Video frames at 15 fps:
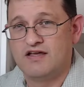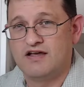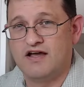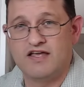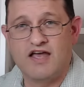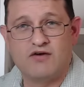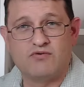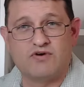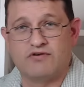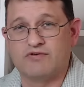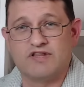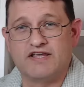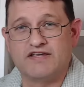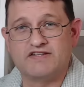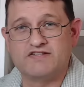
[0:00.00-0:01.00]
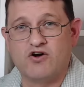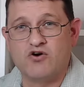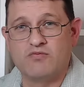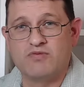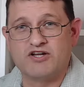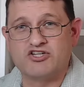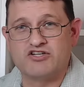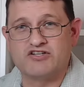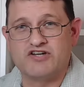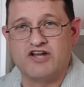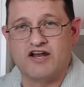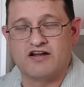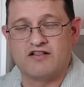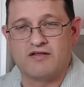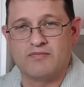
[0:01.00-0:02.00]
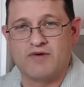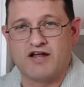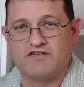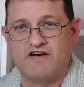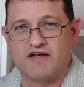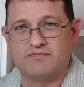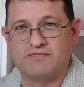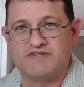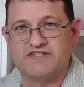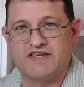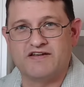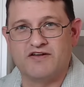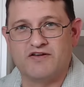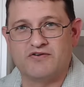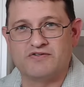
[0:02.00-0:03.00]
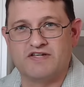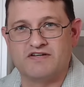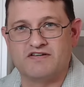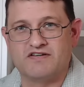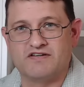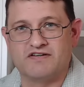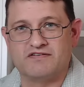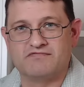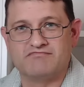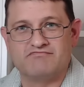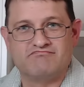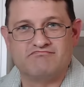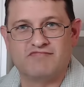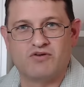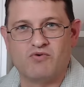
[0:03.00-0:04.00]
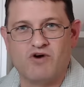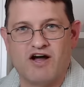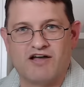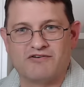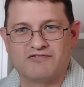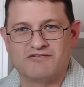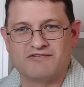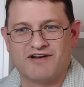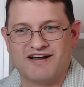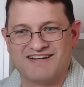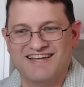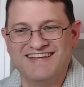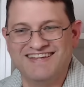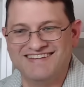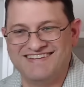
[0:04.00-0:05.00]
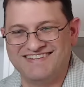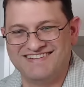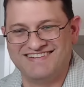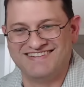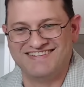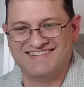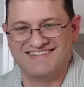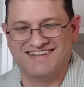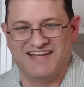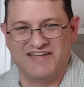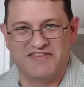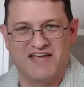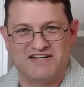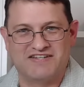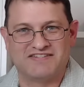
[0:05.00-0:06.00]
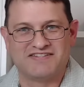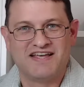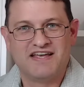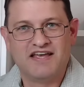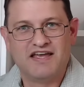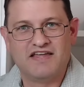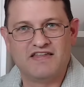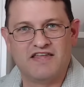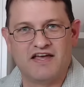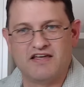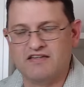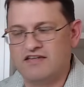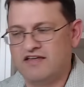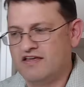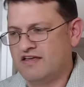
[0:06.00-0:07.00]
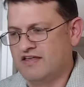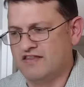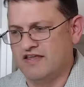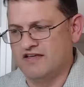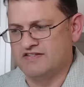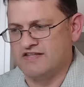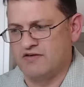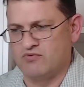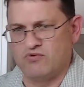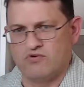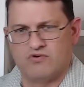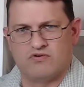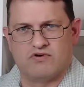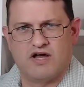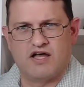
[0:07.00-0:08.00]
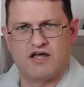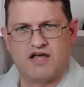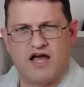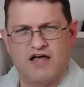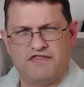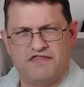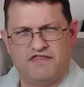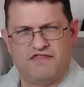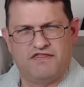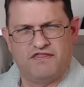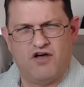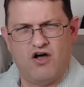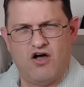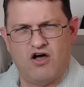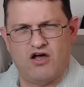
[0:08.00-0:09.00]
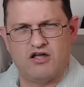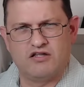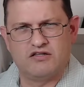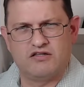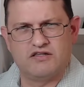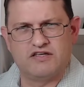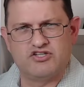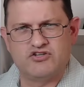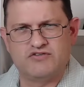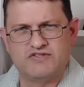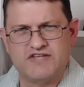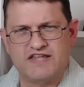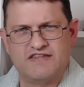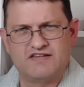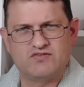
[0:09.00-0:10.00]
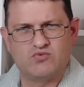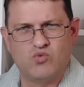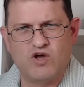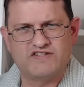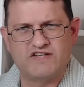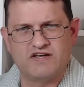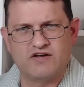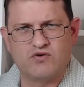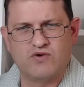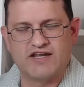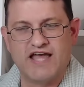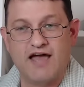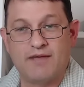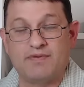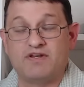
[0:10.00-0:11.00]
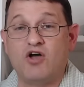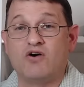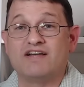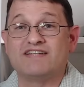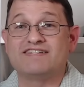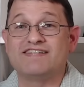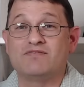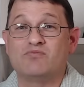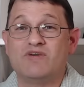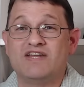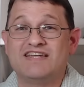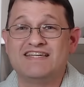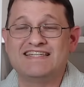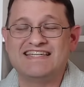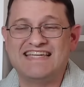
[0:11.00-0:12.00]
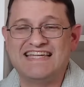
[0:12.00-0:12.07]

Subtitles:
oh yeah, we released a whole bunch of genetically modified mosquitoes into the wild, right? and they say, well, I thought that you said this wasn't going to happen. No, I said we didn't